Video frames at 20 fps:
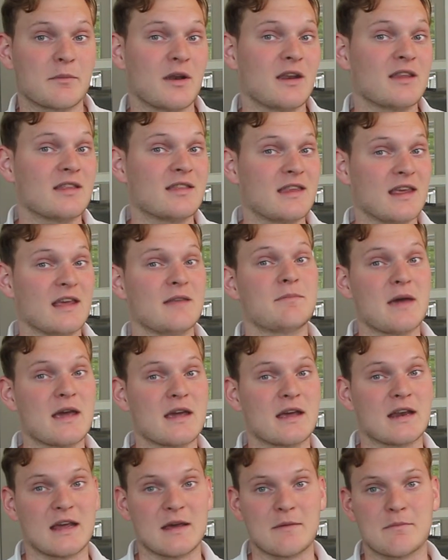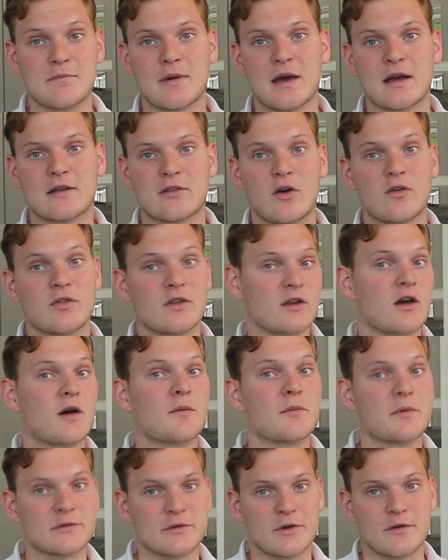but it did make an impact on the
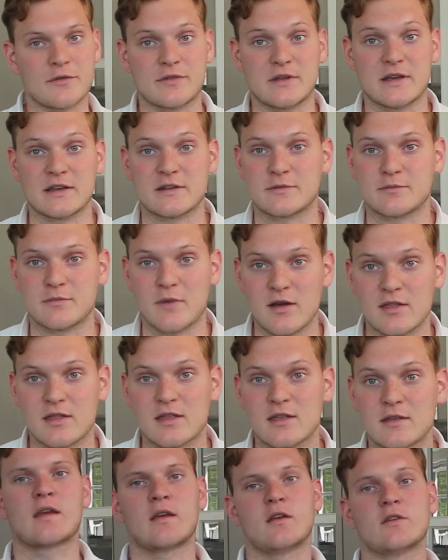numbers of this month.